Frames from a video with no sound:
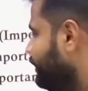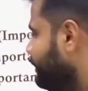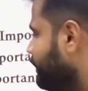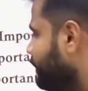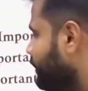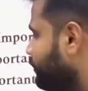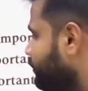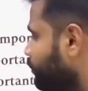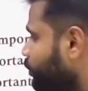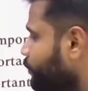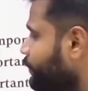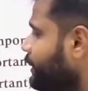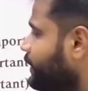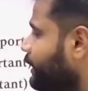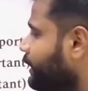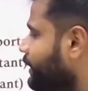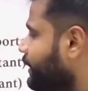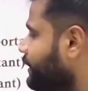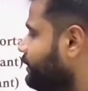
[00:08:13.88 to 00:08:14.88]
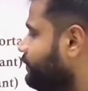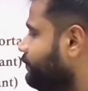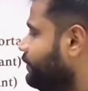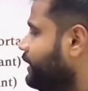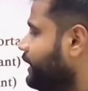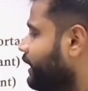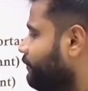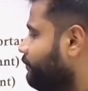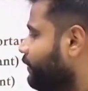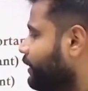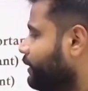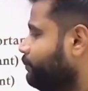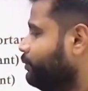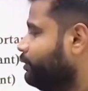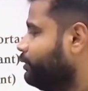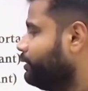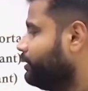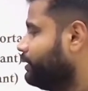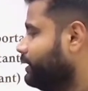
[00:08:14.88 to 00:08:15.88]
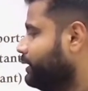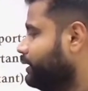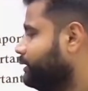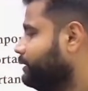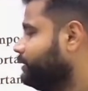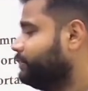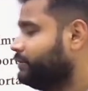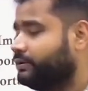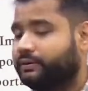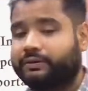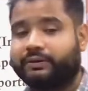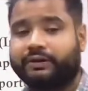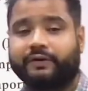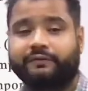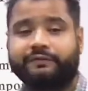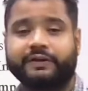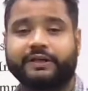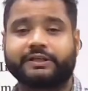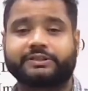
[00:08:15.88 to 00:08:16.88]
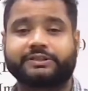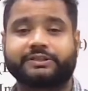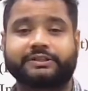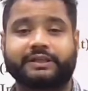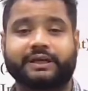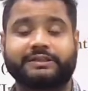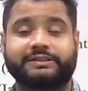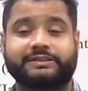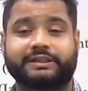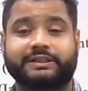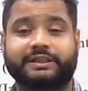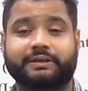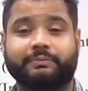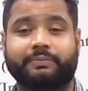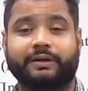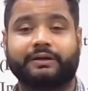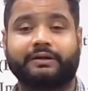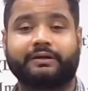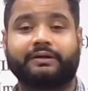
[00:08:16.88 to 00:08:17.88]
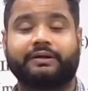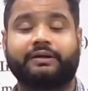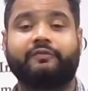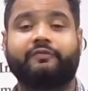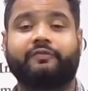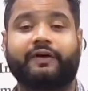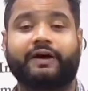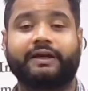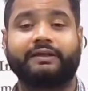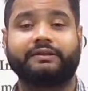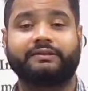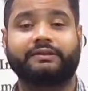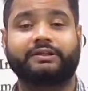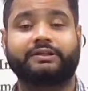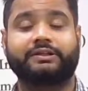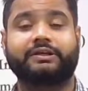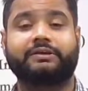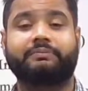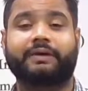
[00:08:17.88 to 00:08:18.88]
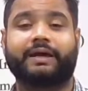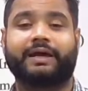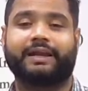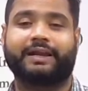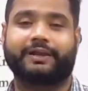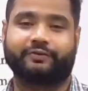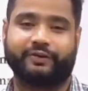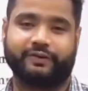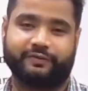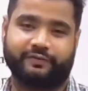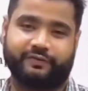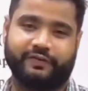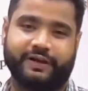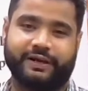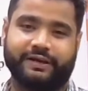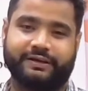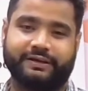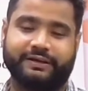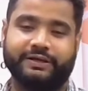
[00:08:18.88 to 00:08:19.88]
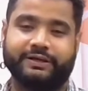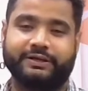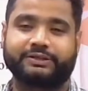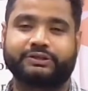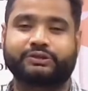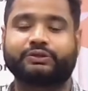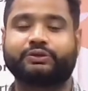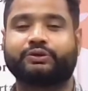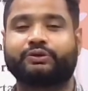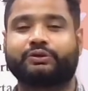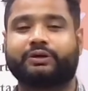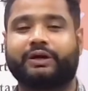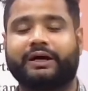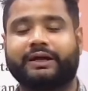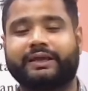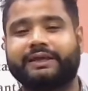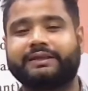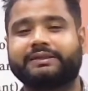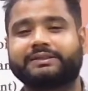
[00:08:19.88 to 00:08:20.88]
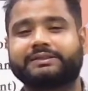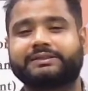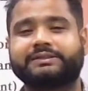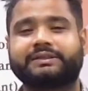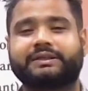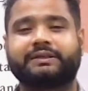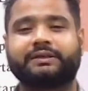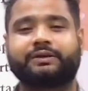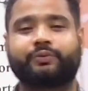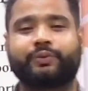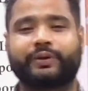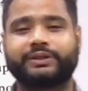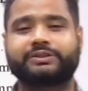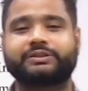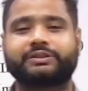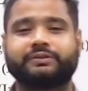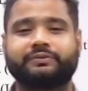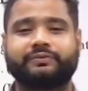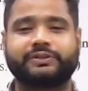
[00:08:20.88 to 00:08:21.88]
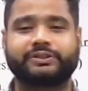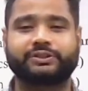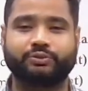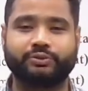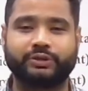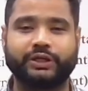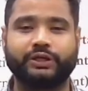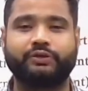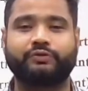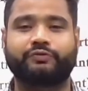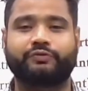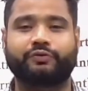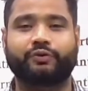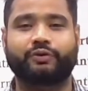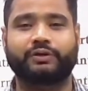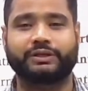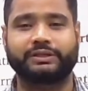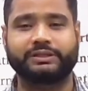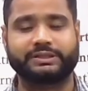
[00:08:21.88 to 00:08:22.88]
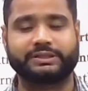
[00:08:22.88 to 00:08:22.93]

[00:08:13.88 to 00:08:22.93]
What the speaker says: Moving ahead, we have one more definition, that is nothing but define the term electric field. So again, this is a question which you need to focus.